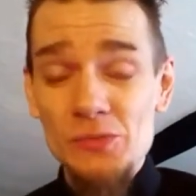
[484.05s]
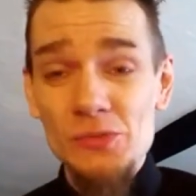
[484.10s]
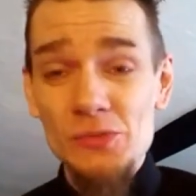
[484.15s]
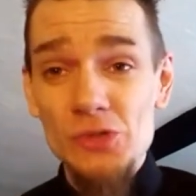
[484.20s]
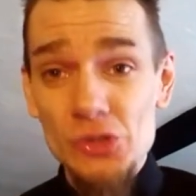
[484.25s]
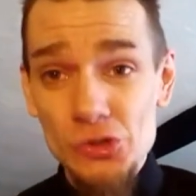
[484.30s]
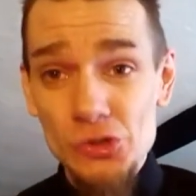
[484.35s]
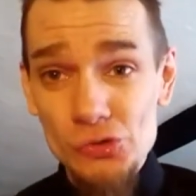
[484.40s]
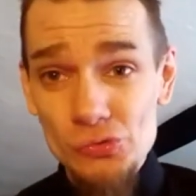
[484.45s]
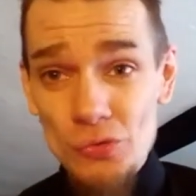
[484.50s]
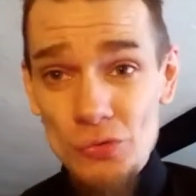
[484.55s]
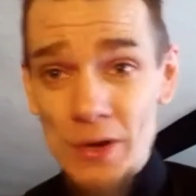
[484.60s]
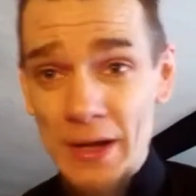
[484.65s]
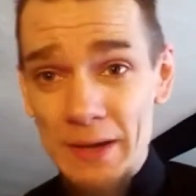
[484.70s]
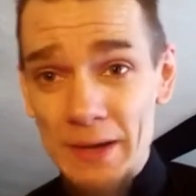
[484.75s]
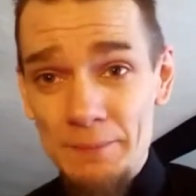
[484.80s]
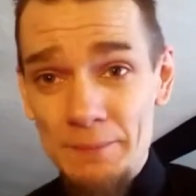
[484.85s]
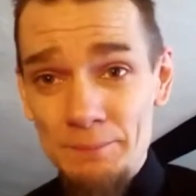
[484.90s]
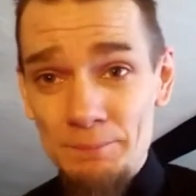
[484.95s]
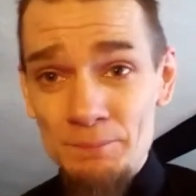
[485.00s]
Destroy
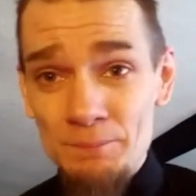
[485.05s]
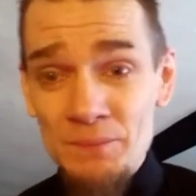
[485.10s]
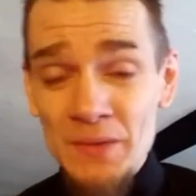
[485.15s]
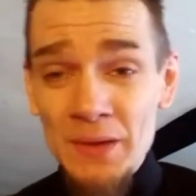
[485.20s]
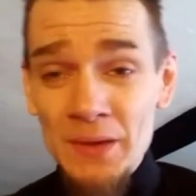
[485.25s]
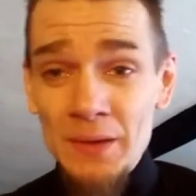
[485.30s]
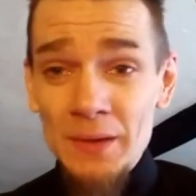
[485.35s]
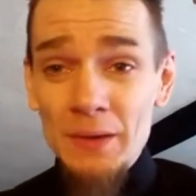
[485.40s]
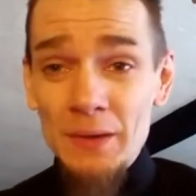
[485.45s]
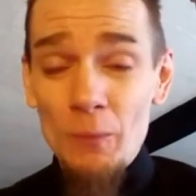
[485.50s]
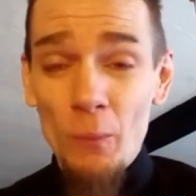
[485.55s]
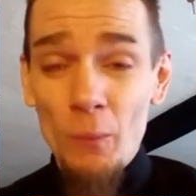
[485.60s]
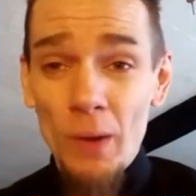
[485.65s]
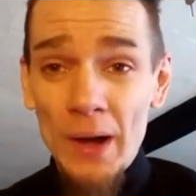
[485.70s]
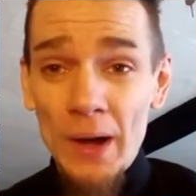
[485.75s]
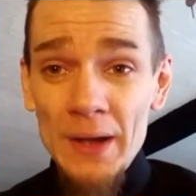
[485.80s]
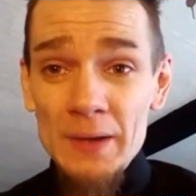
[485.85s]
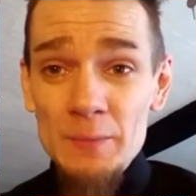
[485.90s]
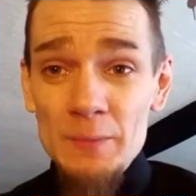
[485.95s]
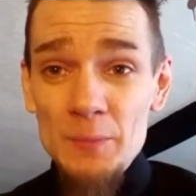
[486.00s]
it. Why?